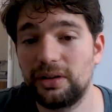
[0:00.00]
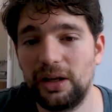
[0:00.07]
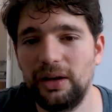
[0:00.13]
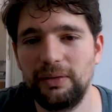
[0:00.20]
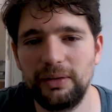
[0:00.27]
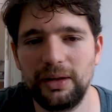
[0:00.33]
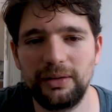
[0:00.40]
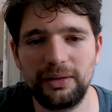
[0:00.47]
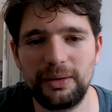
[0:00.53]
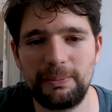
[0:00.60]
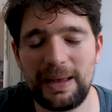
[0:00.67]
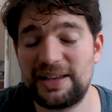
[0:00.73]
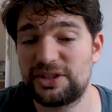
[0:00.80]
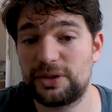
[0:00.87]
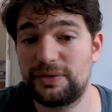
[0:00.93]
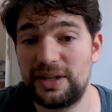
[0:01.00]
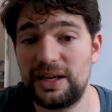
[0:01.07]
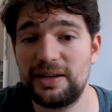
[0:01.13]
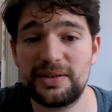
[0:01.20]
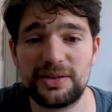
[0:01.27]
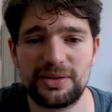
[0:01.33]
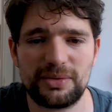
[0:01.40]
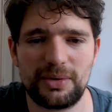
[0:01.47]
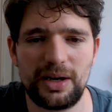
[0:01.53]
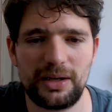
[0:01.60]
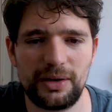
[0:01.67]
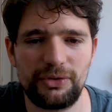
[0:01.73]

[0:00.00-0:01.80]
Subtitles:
in the best of days, right?